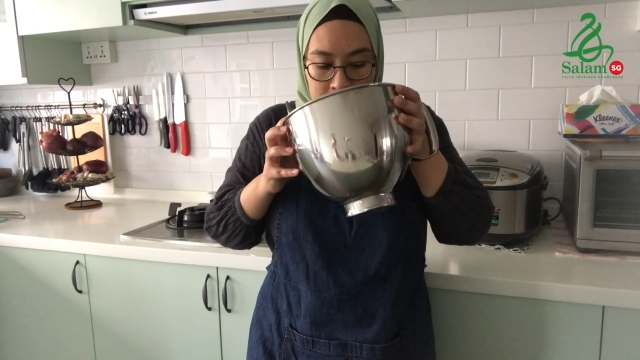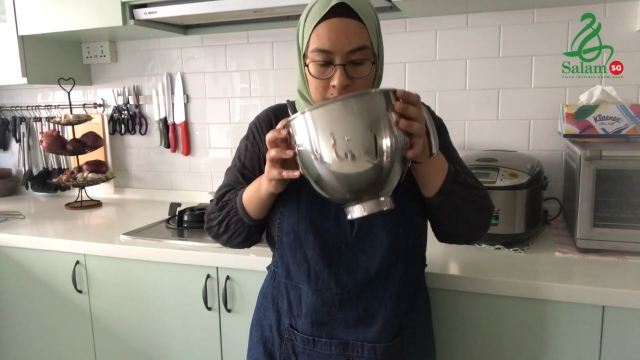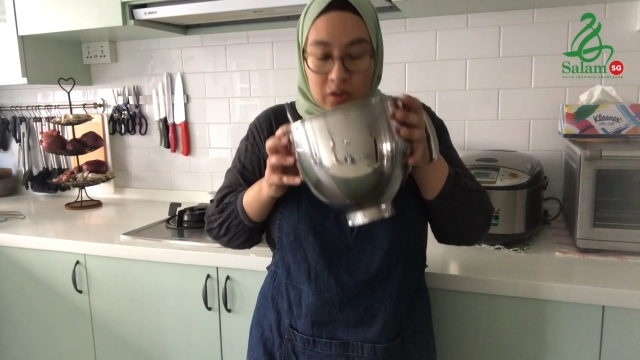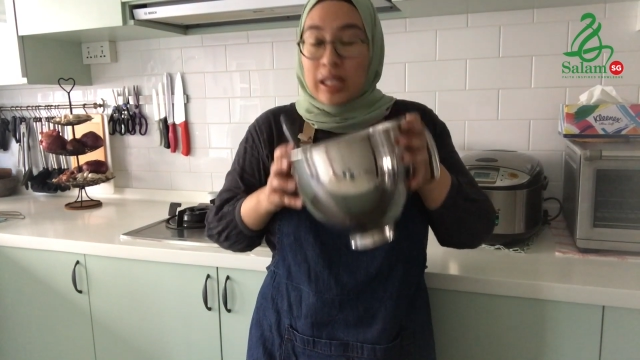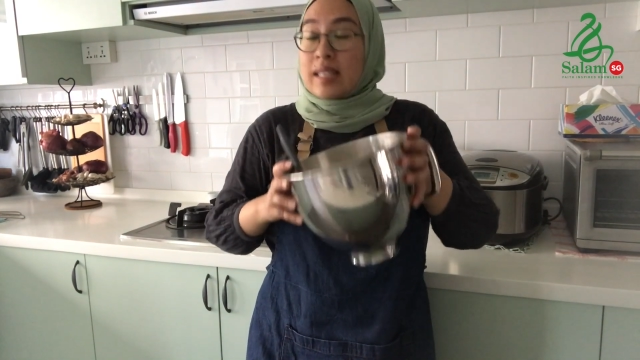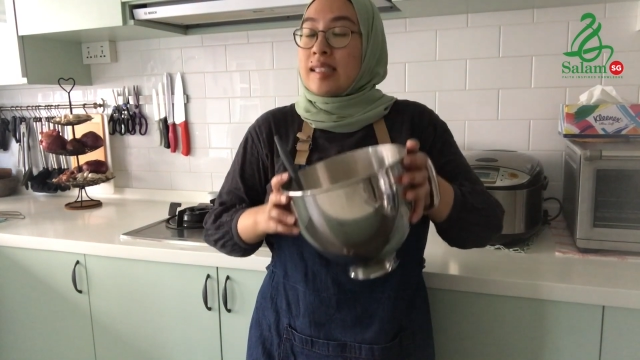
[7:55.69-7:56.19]

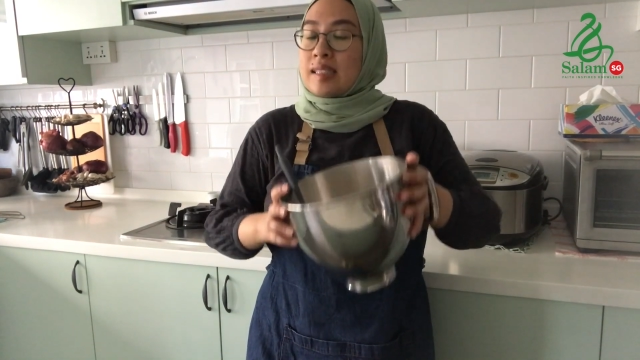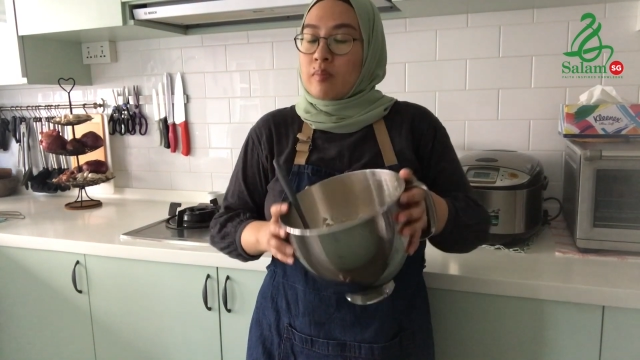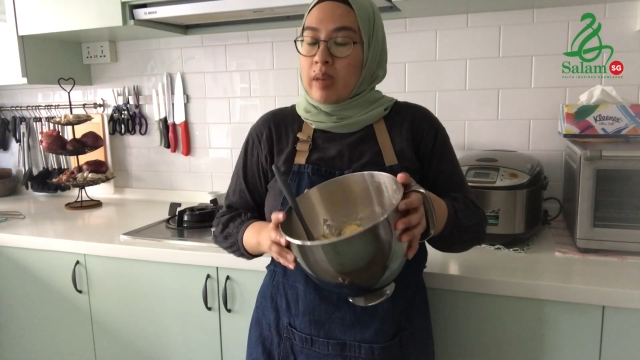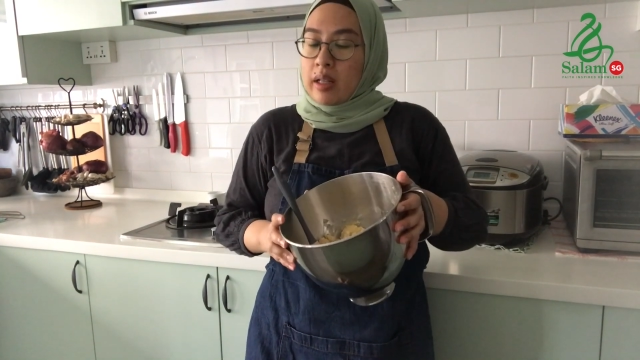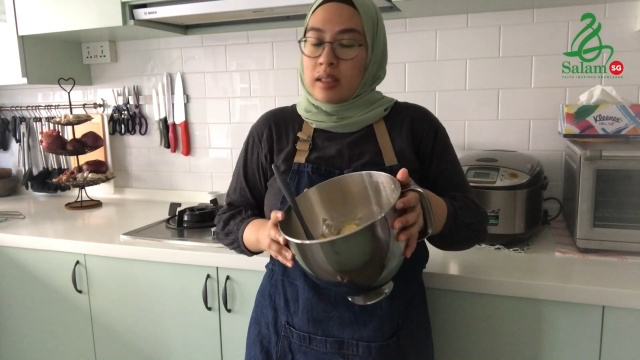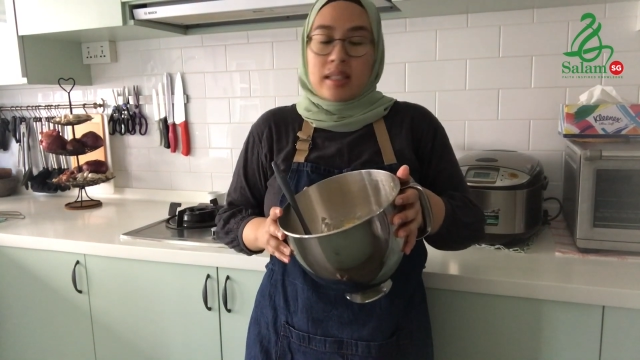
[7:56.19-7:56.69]
You can
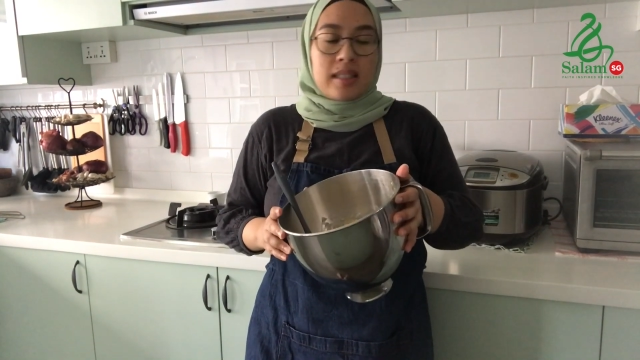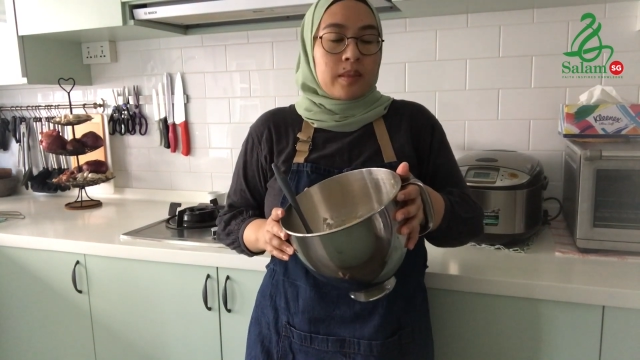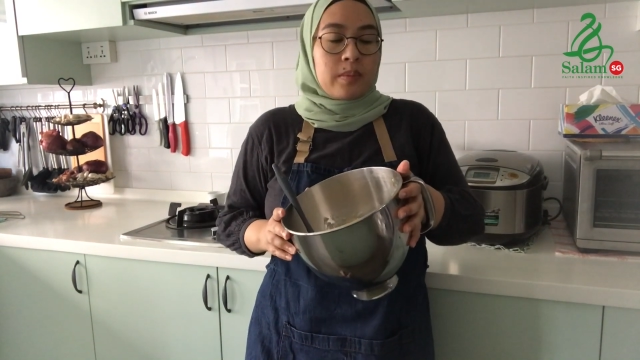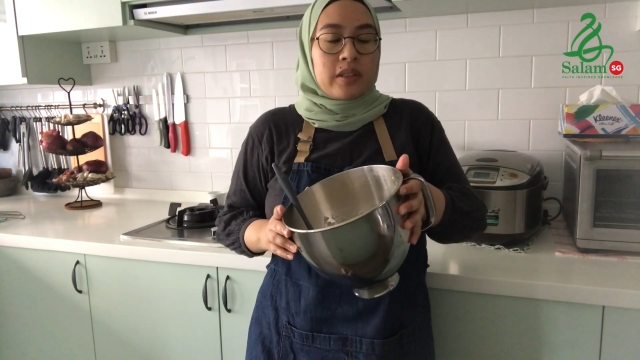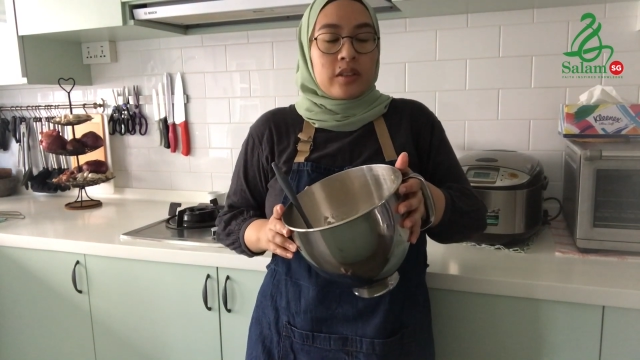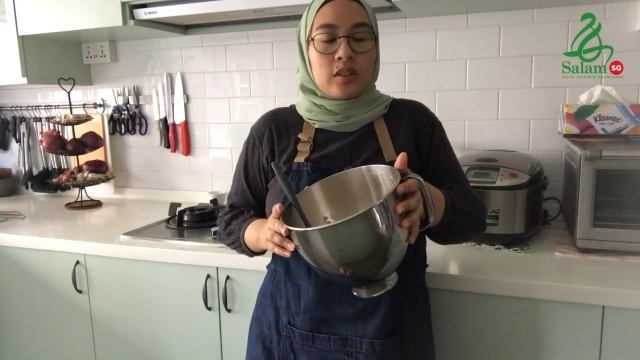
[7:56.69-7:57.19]
smell, it
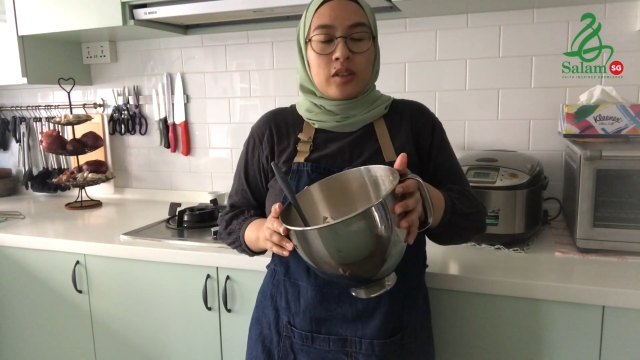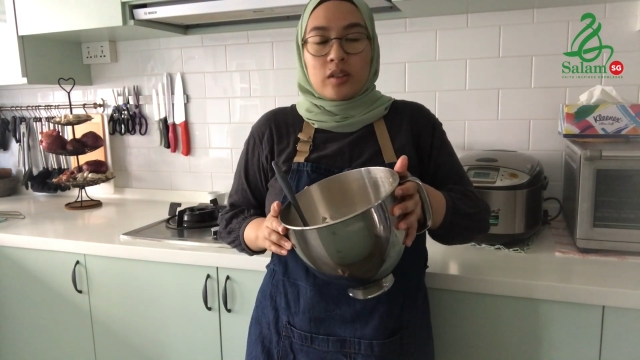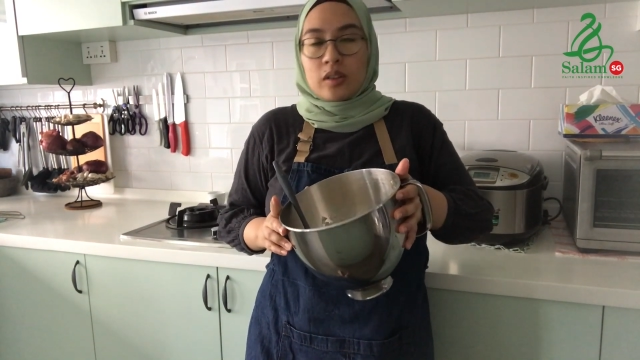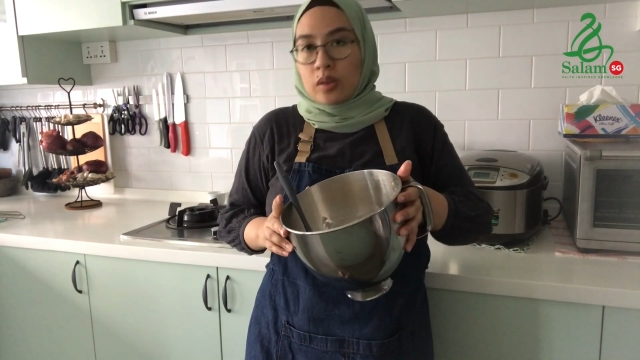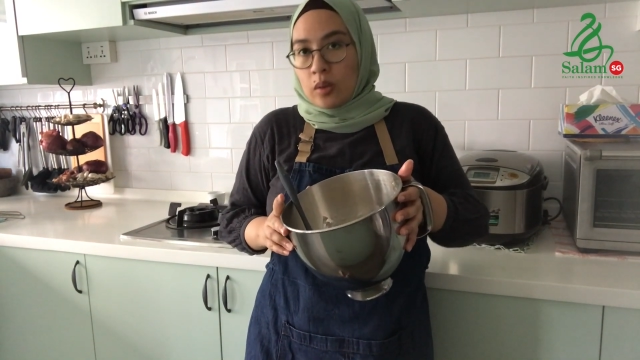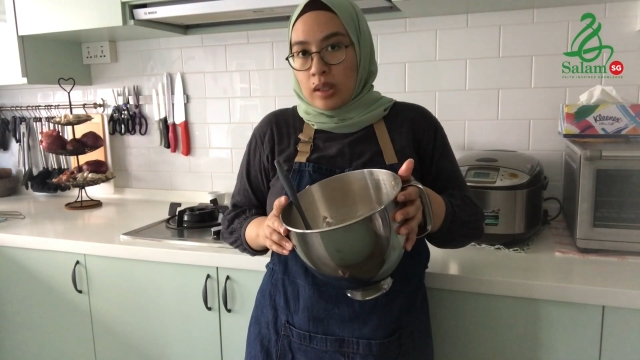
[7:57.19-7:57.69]
smells
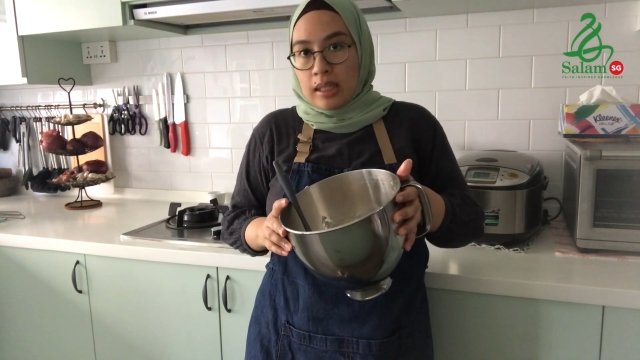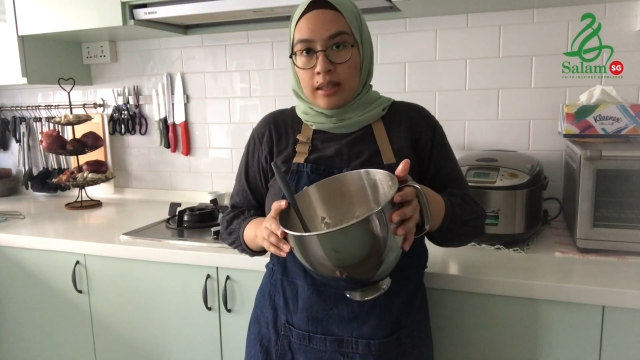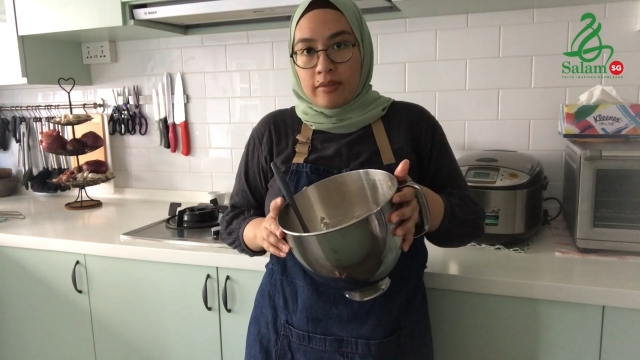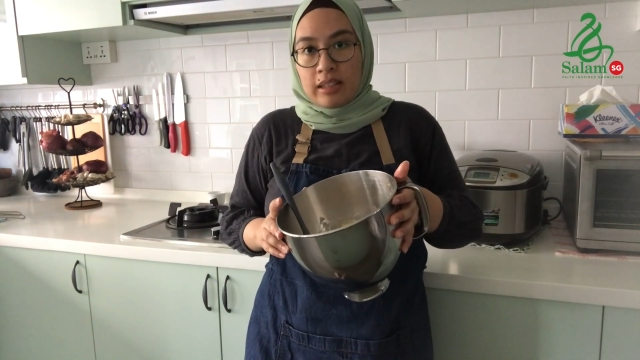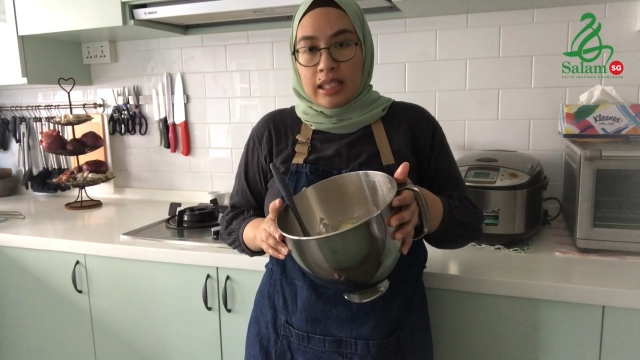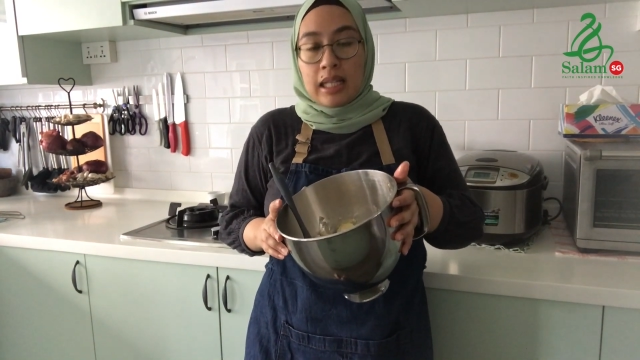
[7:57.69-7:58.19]
so
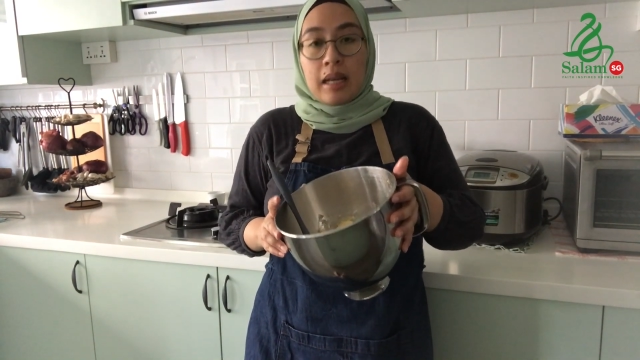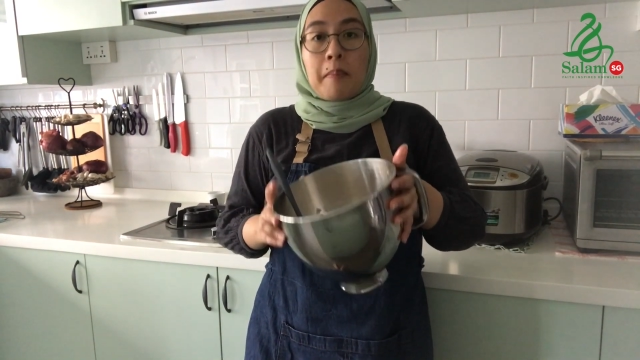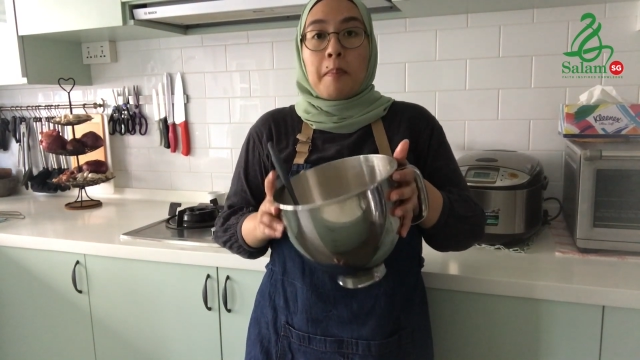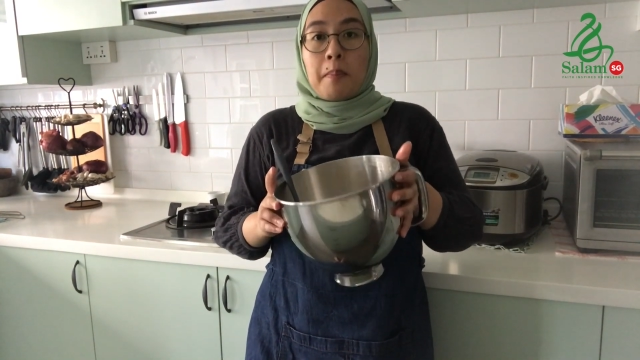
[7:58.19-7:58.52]
lovely,